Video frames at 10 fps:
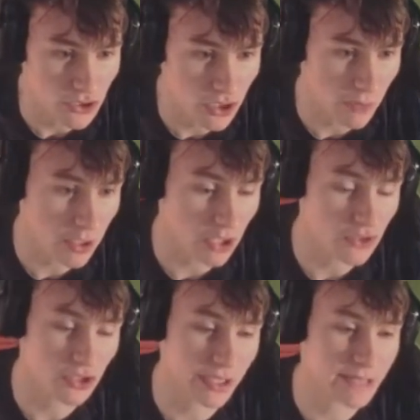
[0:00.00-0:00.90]
So there we go.
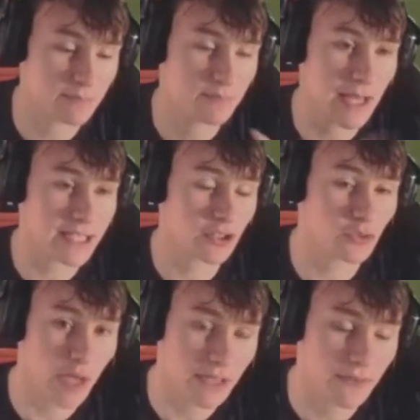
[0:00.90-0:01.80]
So that's a
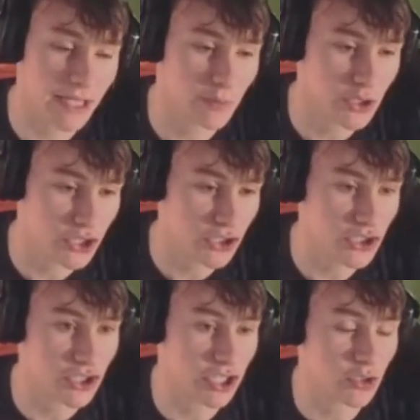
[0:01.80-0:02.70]
good way to defend
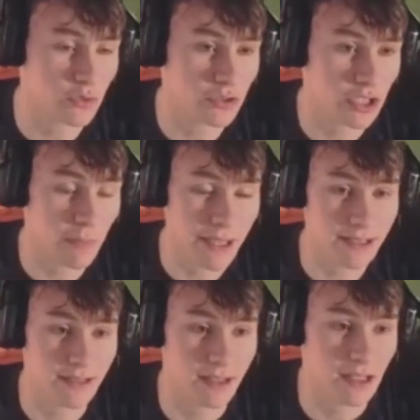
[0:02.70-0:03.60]
1-2s. You don't
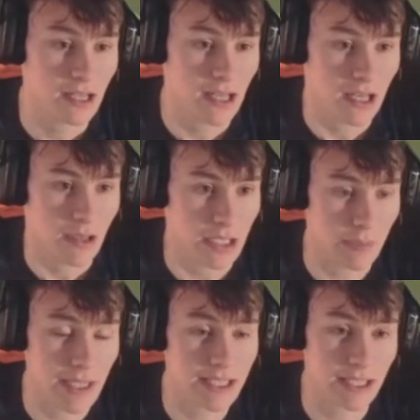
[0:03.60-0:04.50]
commit. You
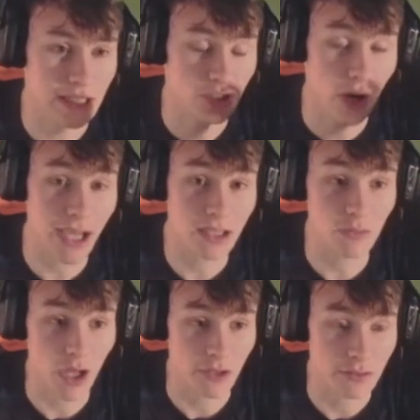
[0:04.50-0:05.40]
basically track the
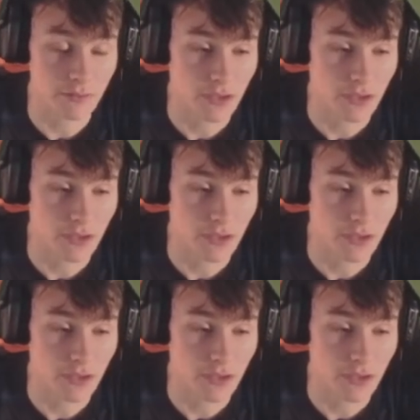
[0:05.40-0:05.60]
run.